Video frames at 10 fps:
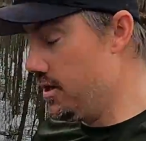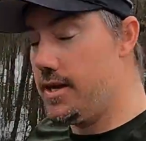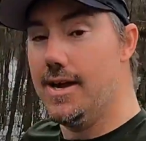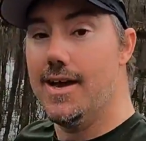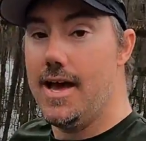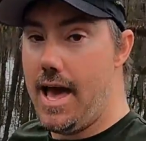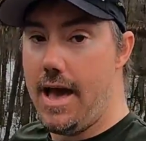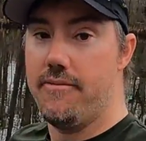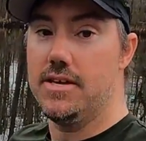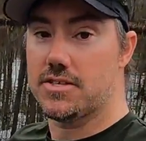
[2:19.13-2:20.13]
good
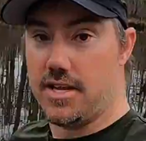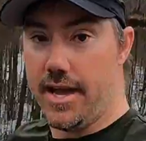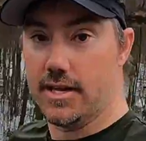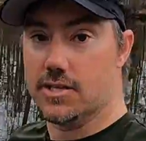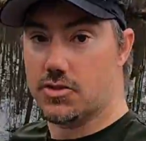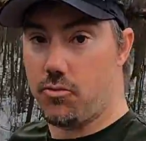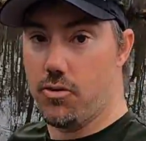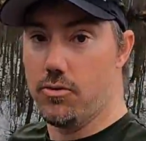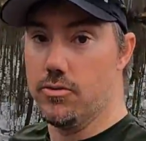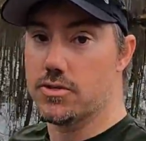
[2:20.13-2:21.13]
heavy stainless
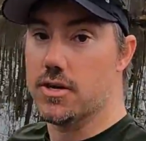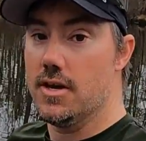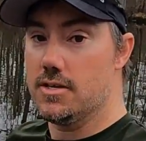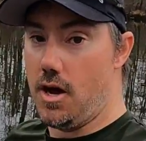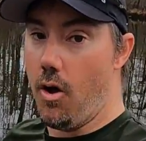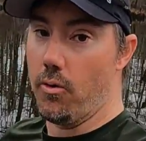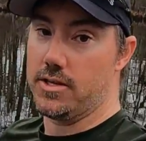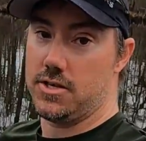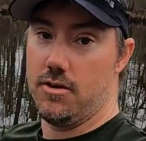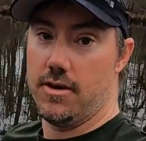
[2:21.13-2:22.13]
screws to
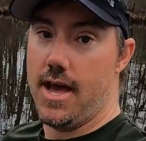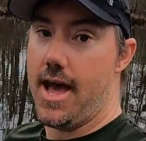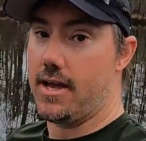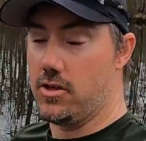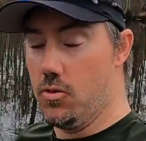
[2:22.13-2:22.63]
hold it to your deck,